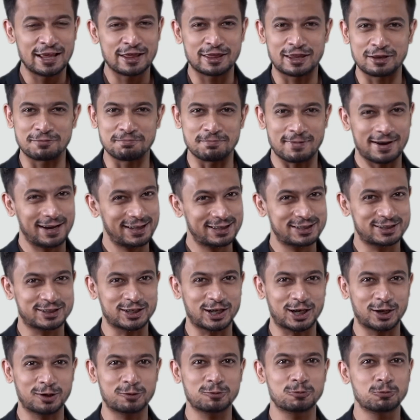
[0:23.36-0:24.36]
then Math
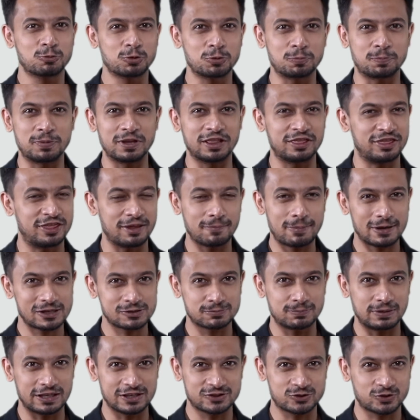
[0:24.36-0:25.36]
Star would be the
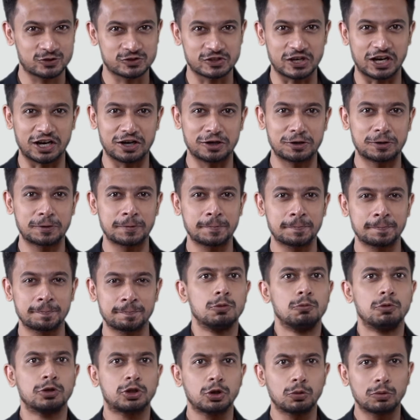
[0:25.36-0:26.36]
best place to start.
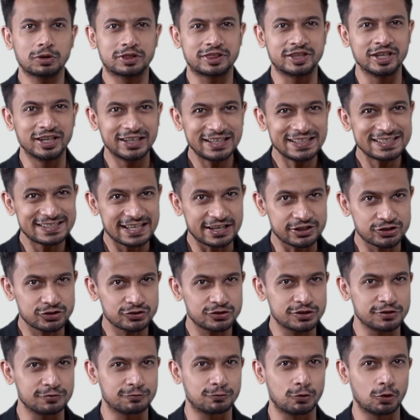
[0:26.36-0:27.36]
With over thirty
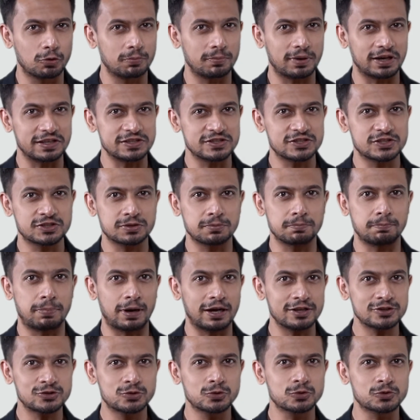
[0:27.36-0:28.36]
sessions in four months,
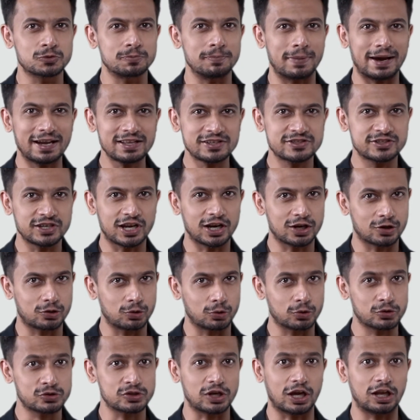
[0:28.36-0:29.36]
Bhanzu's Math Star
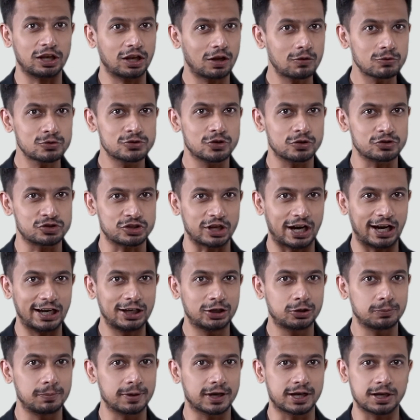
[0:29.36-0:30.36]
course allows your
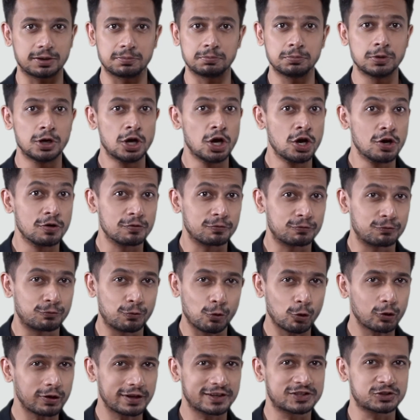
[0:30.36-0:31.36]
child to become
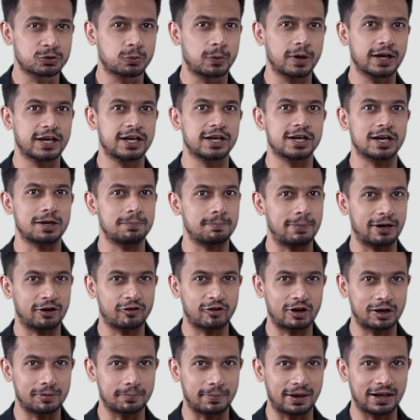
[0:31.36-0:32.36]
four x quicker and
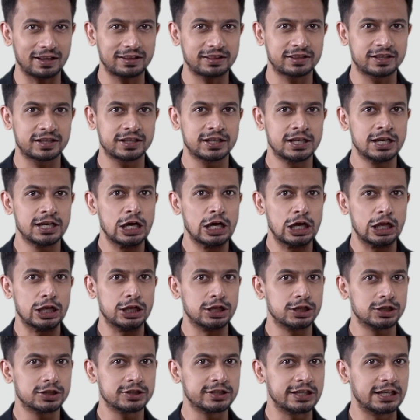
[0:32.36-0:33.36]
better at math,
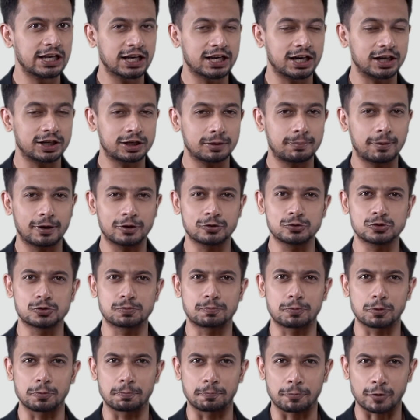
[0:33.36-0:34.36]
learn Neelakantha Bhanu's
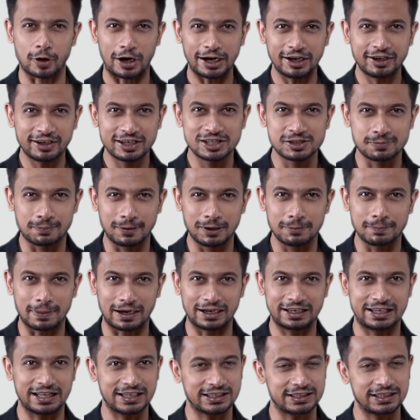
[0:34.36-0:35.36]
proprietary speed
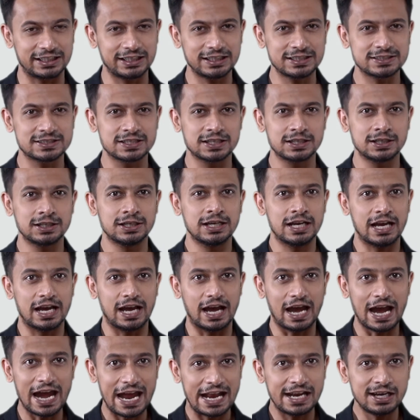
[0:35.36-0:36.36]
math techniques,
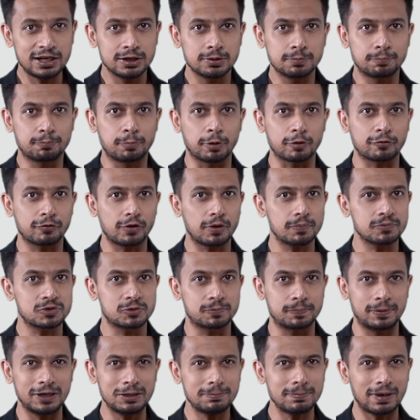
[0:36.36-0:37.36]
and perform
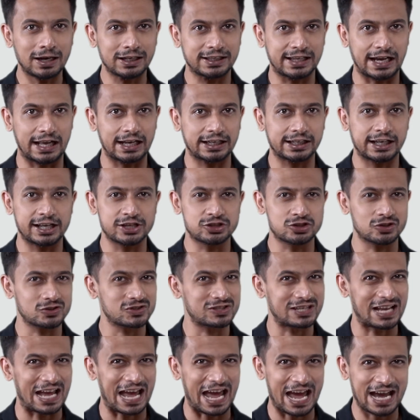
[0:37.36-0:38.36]
speed math
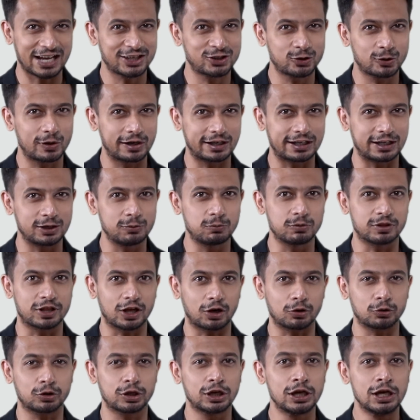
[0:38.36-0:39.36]
calculations accurately
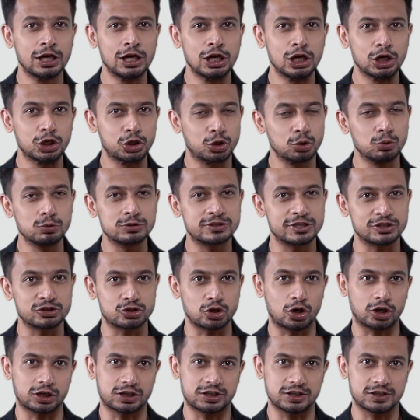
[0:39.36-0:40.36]
without tools and
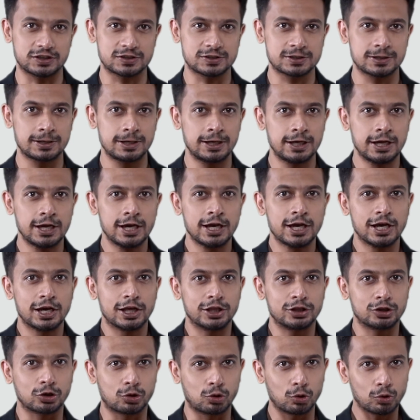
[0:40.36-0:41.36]
shortcuts.
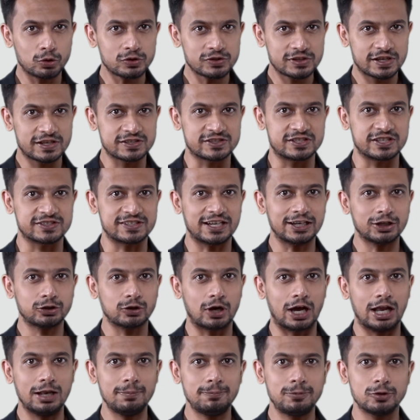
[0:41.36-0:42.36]
The course is designed to
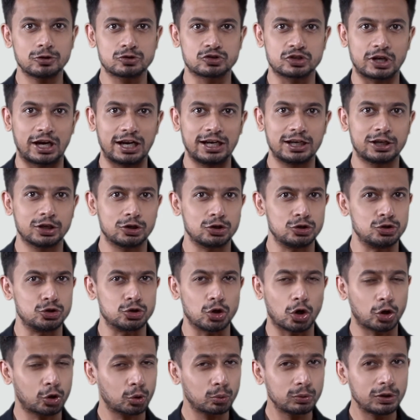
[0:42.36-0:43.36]
help your child
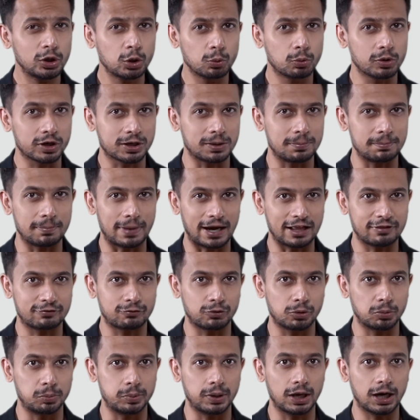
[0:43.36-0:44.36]
not only overcome math
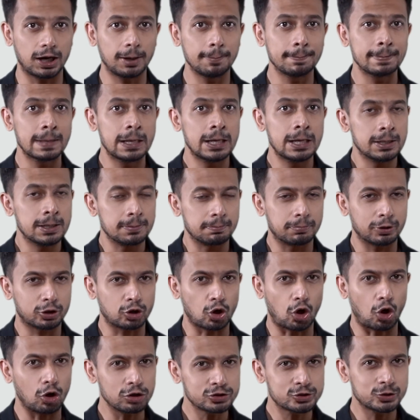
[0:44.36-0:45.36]
phobia,
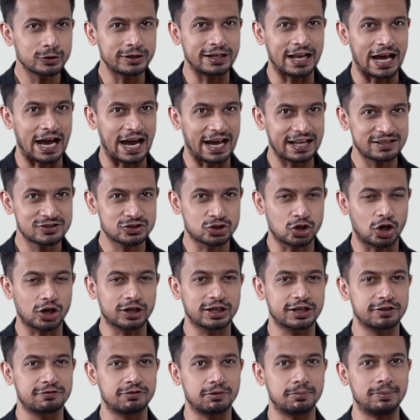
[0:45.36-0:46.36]
but also enhance
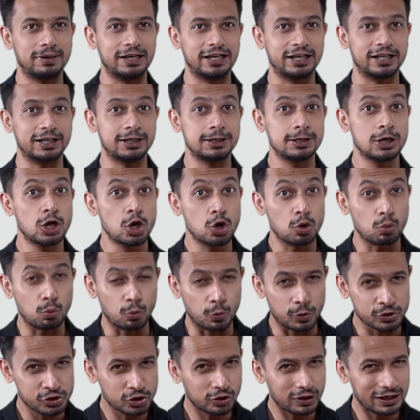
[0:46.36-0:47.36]
cognitive ability,
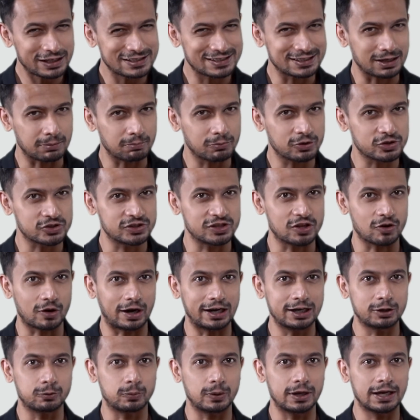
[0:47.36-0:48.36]
visualize numbers in the
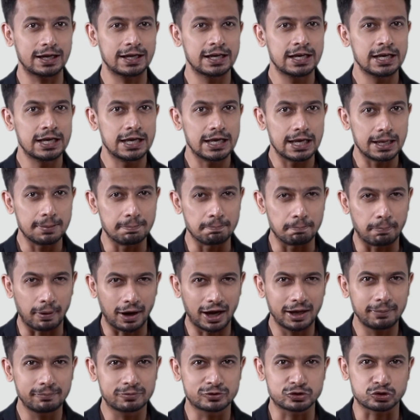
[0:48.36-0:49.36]
right way,
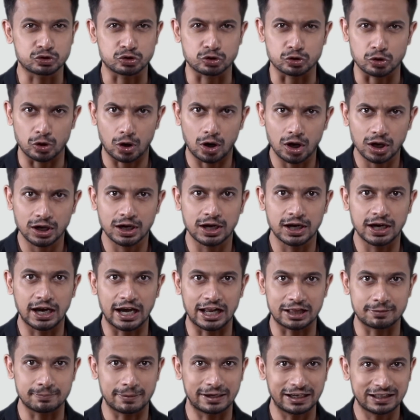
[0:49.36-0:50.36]
imbibe strong
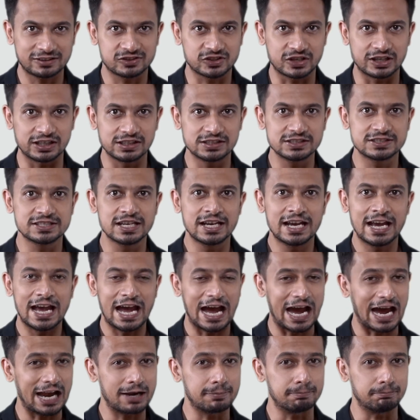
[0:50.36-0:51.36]
mathematics skills,
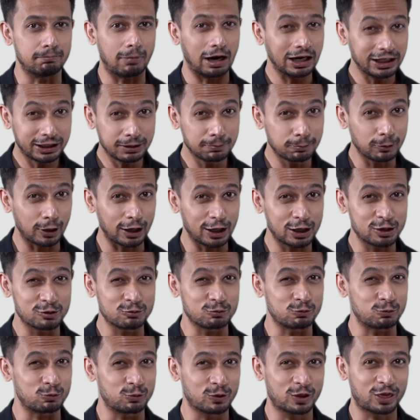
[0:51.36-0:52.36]
and multiply
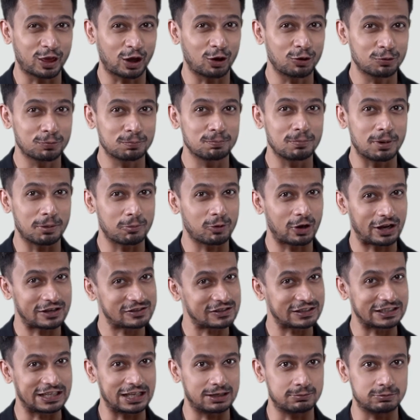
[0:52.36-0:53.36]
without
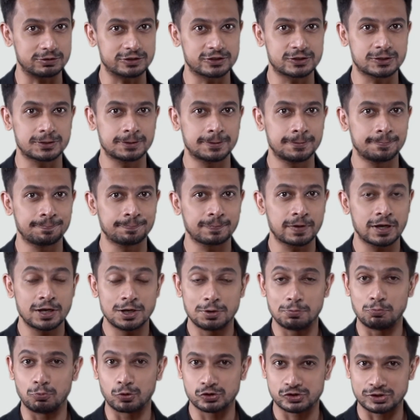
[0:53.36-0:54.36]
memorizing tables.
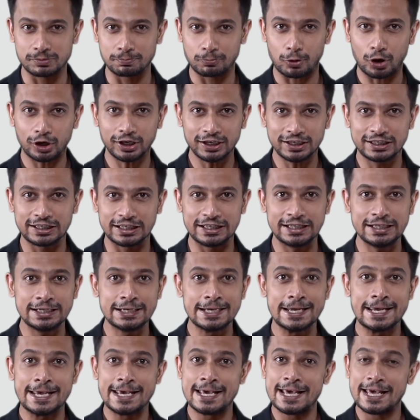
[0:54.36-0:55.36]
Most importantly,
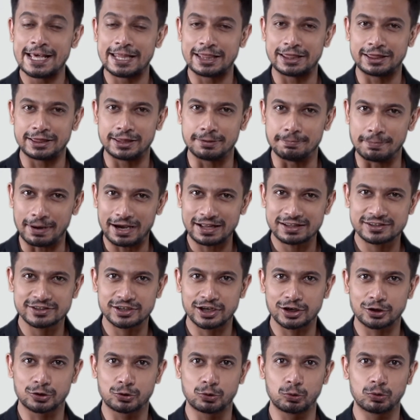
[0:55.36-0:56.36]
the Math
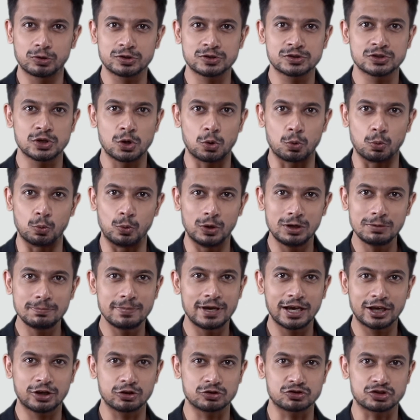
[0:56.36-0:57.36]
Star course will
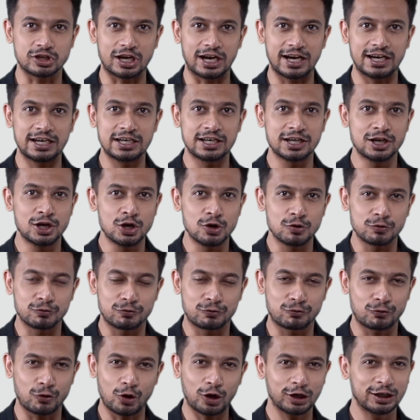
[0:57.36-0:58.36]
make your child
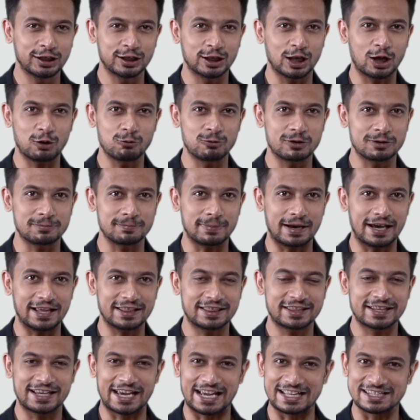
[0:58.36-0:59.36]
fall in love with
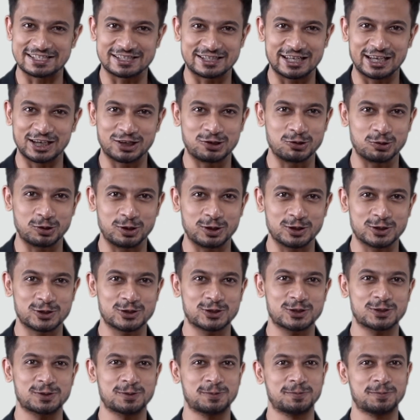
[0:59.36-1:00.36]
math and stay curious.